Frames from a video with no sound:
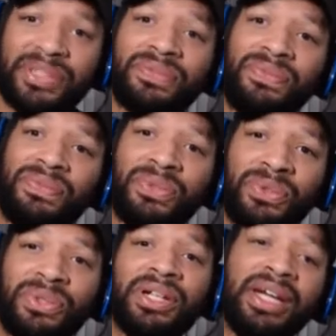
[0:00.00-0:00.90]
for
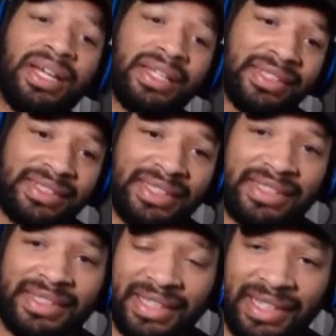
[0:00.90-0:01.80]
the 60
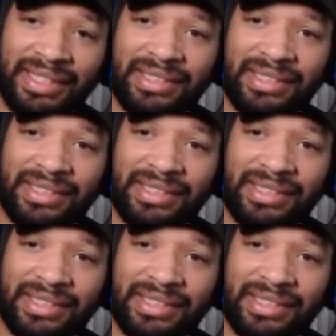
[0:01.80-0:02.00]
days